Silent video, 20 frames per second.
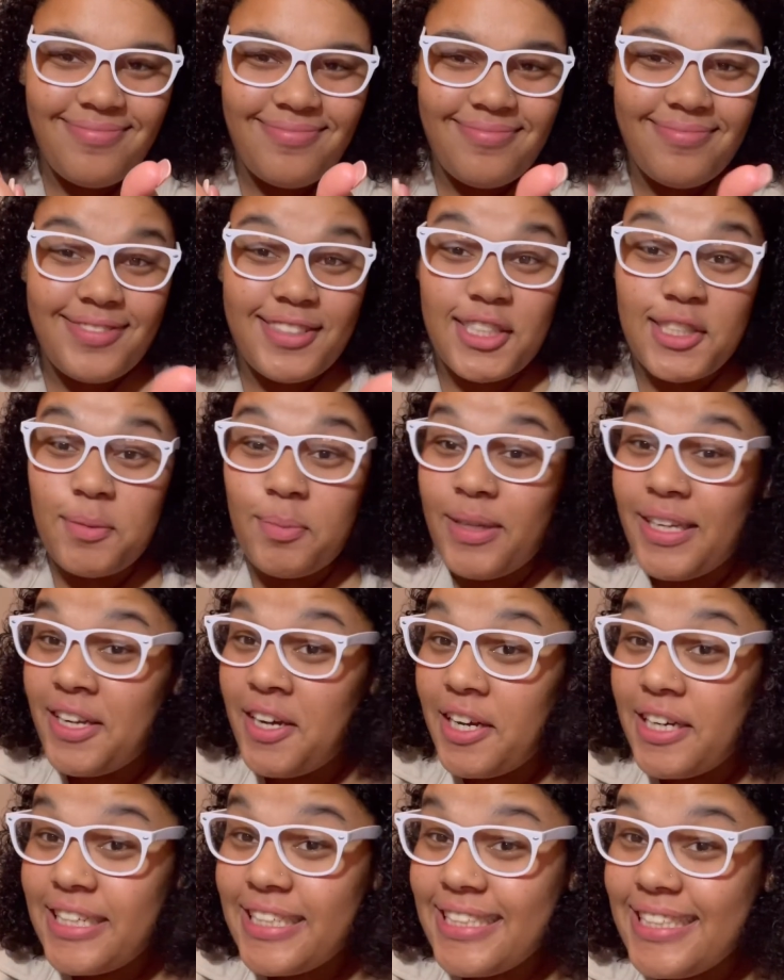Just being
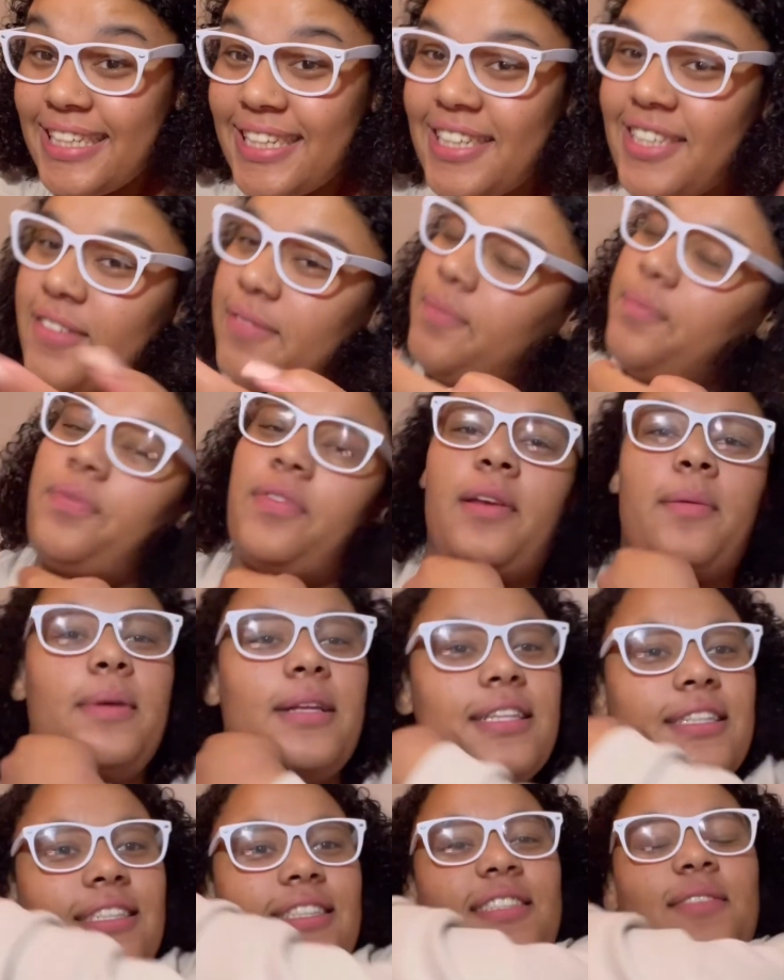honest here. I
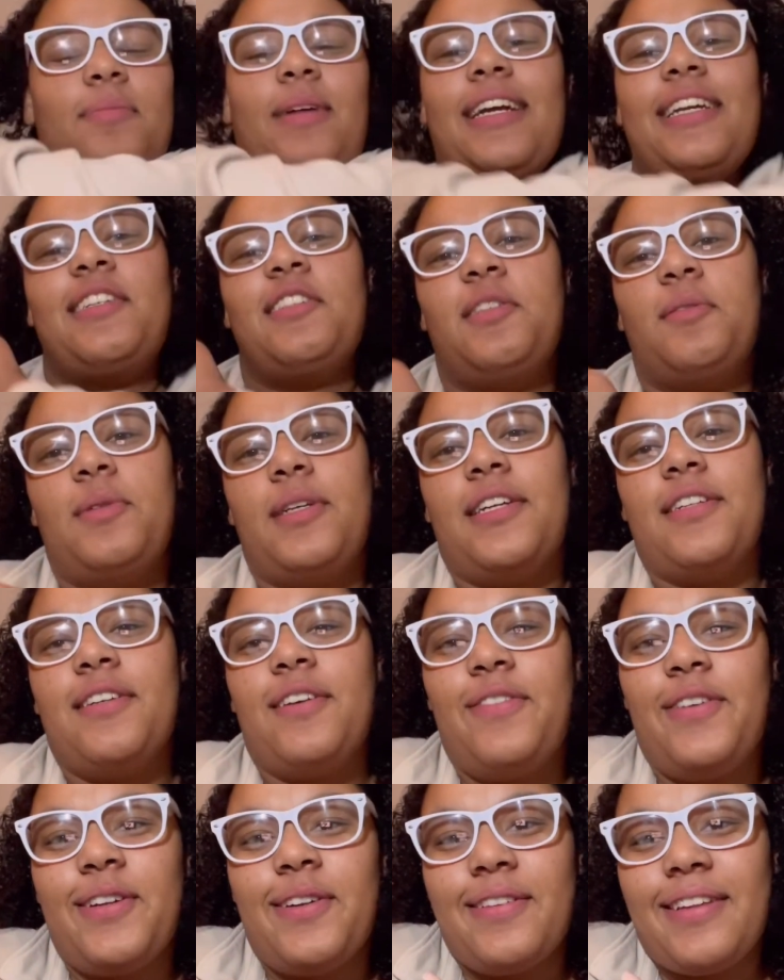mean, this is my YouTube channel.
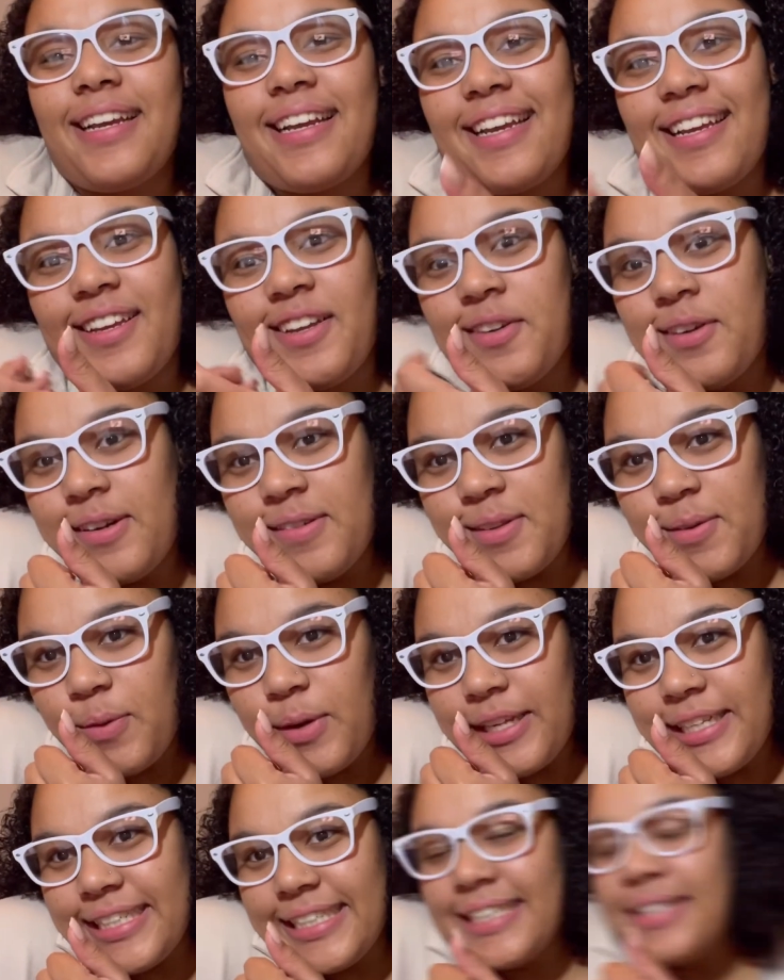If you don't like it, you don't have to watch it.